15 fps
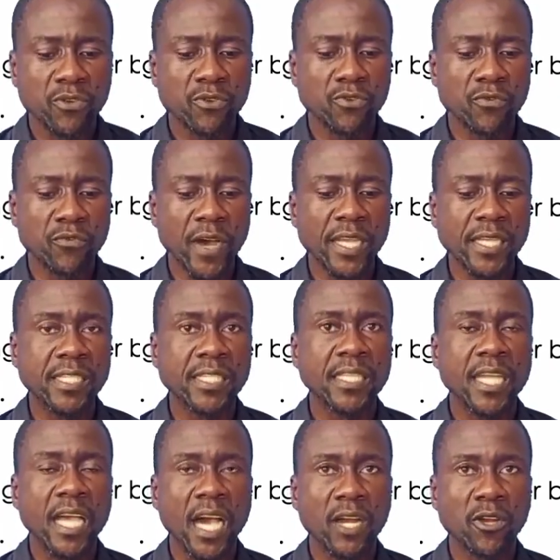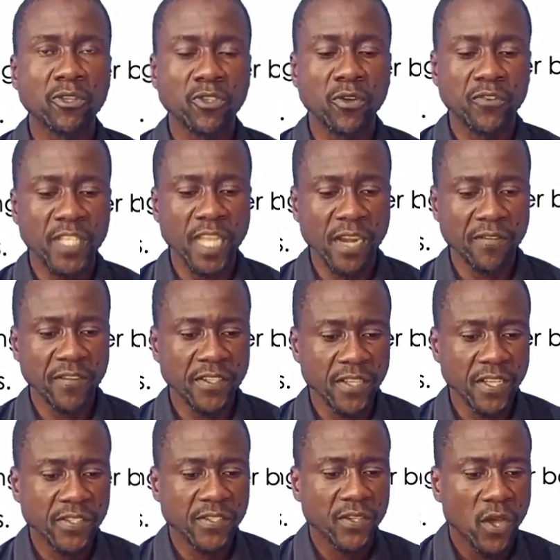you could find a lot of
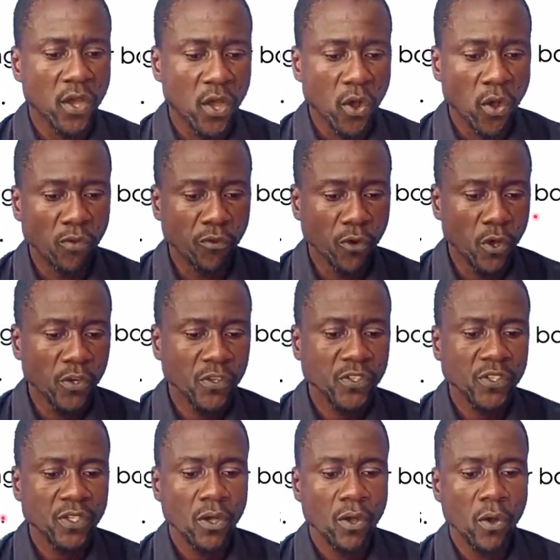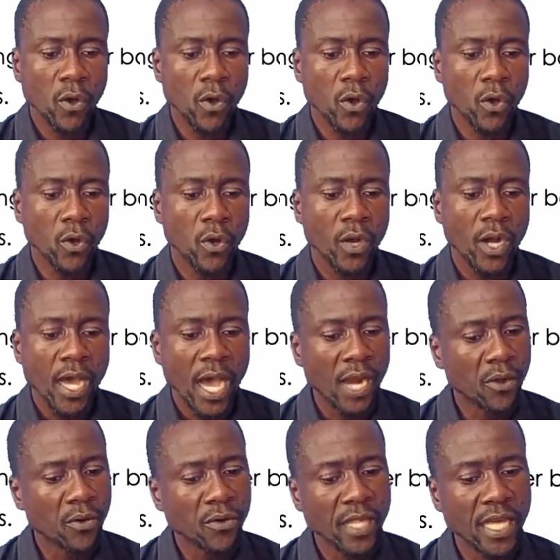surfaces of rocks, or
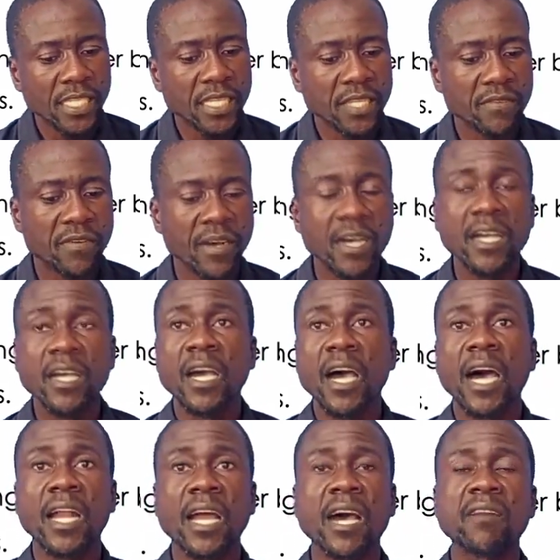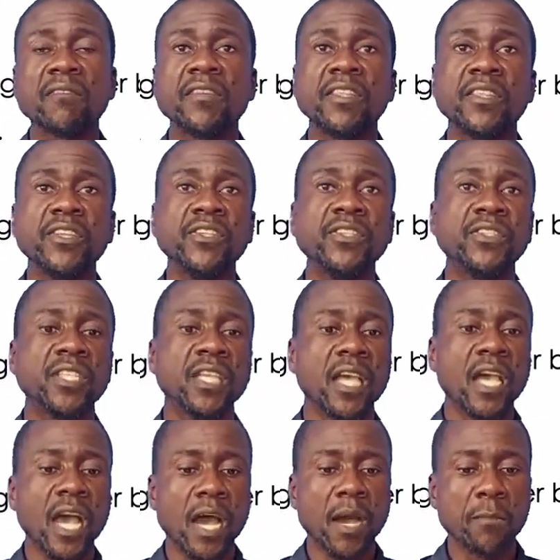along that river are having
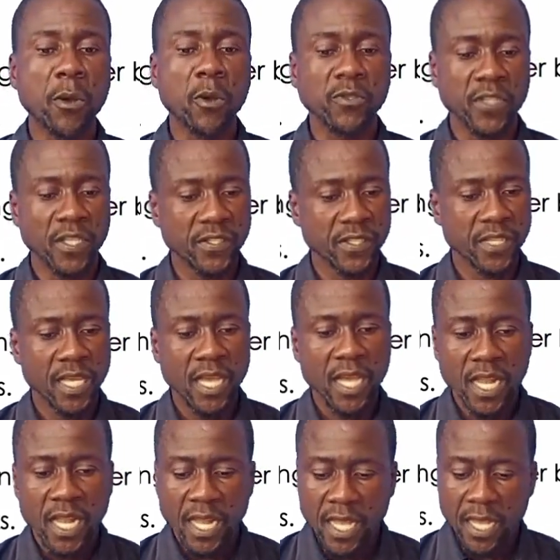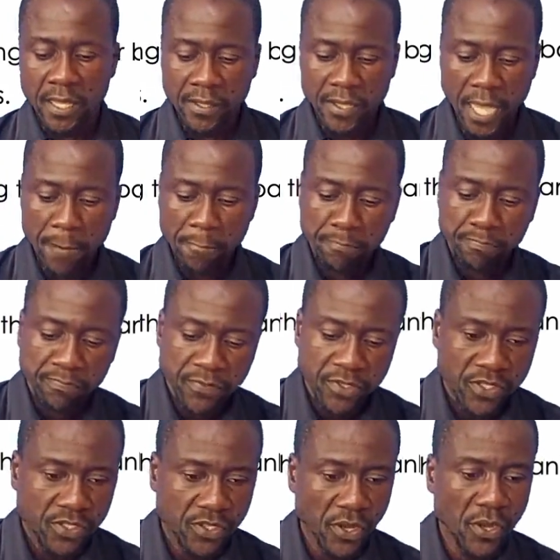these mosses. Yeah.
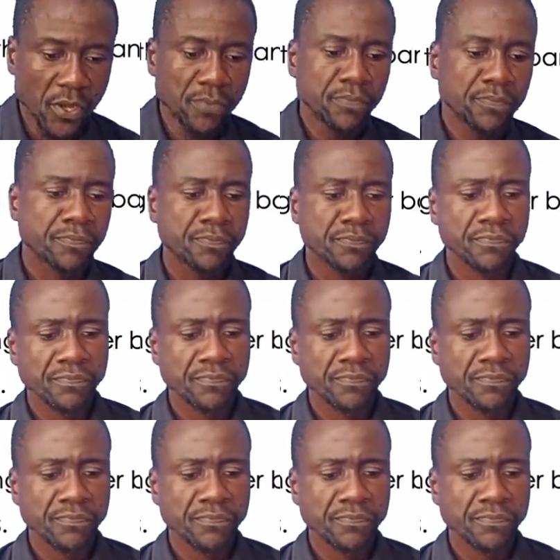So,